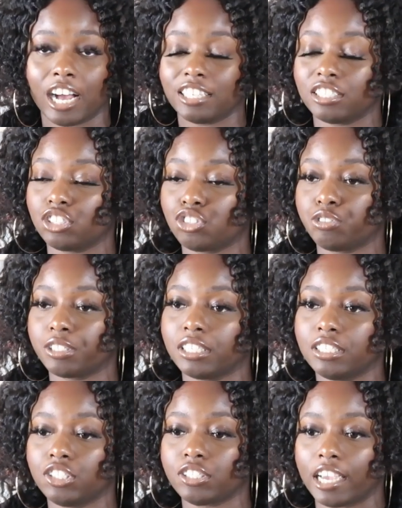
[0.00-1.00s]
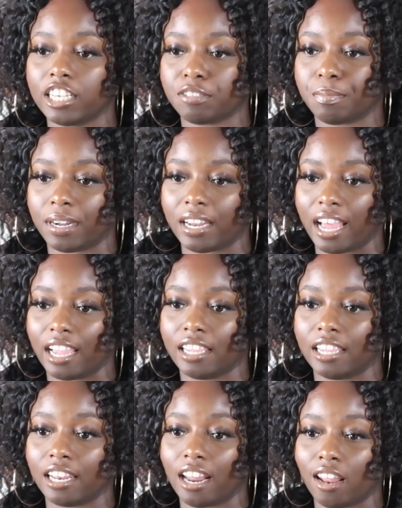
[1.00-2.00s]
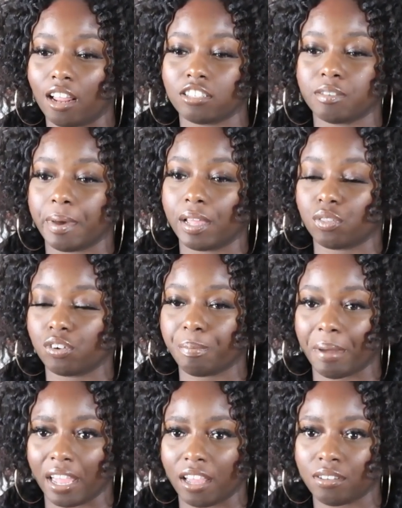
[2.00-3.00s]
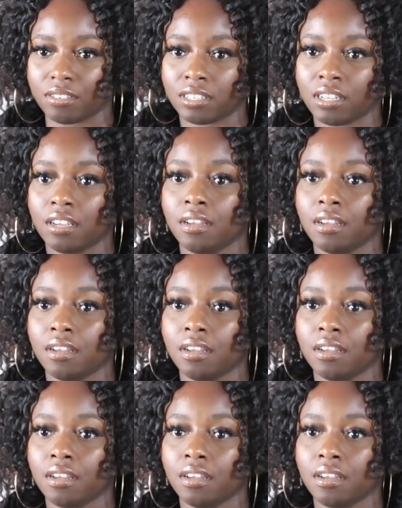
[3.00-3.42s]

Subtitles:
I just strictly changed my diet, and I lost about 3 pounds.